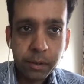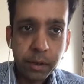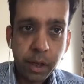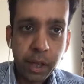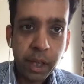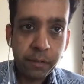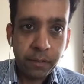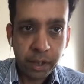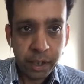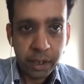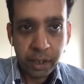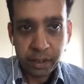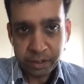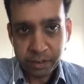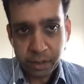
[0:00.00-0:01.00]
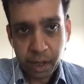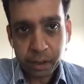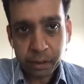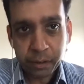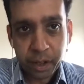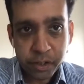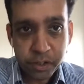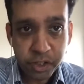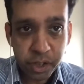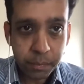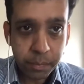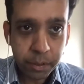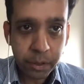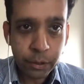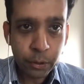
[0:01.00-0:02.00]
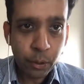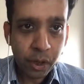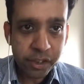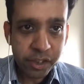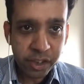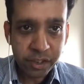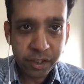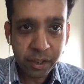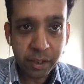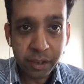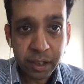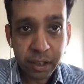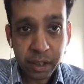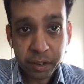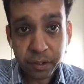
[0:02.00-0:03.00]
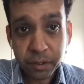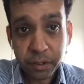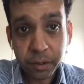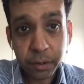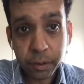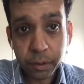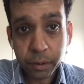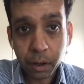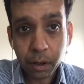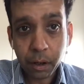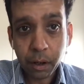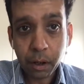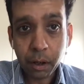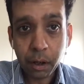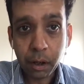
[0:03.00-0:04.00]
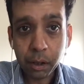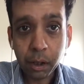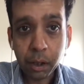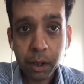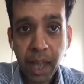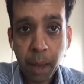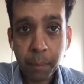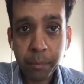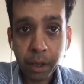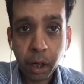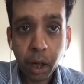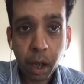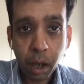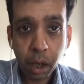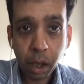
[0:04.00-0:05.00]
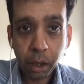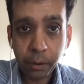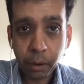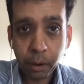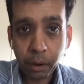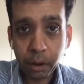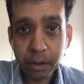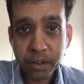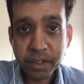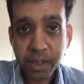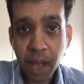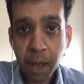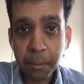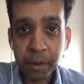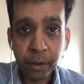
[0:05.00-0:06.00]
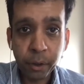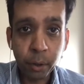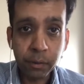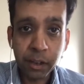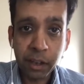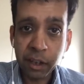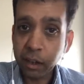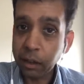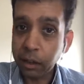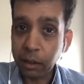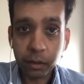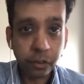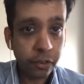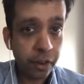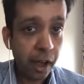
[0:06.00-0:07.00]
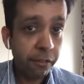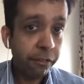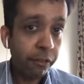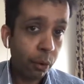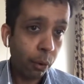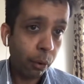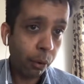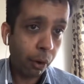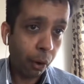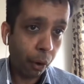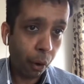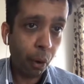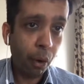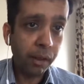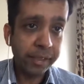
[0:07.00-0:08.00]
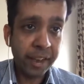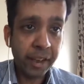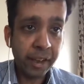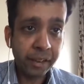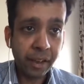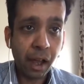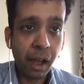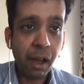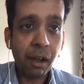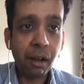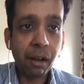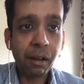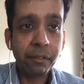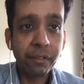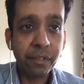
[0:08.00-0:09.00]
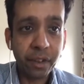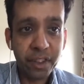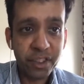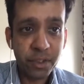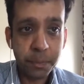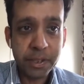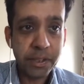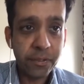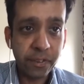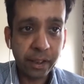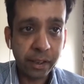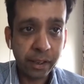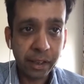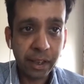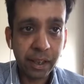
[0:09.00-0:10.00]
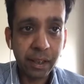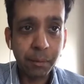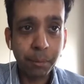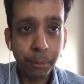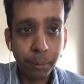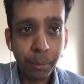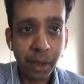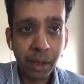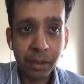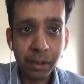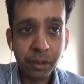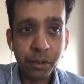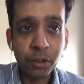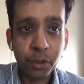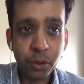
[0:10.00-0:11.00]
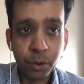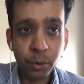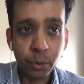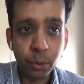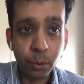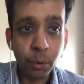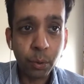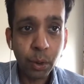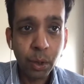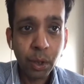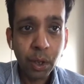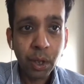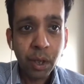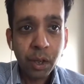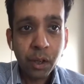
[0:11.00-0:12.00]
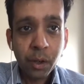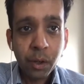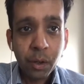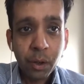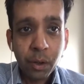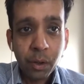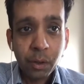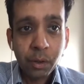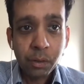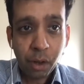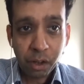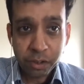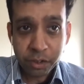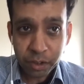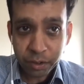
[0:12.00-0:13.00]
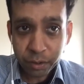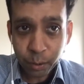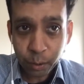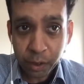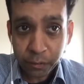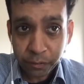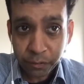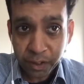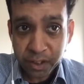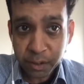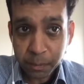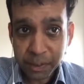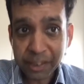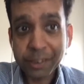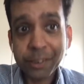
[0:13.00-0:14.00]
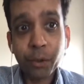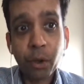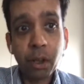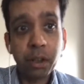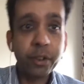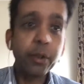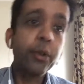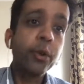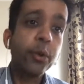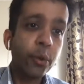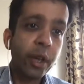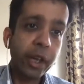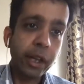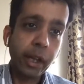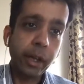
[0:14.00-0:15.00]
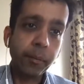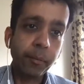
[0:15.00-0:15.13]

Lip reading: NVIDIA's Tigra GPU or Justin TX2 or Cambricon or Sambanova GraphCore, all that are very specifically meant to not just do inference, but it could also do training.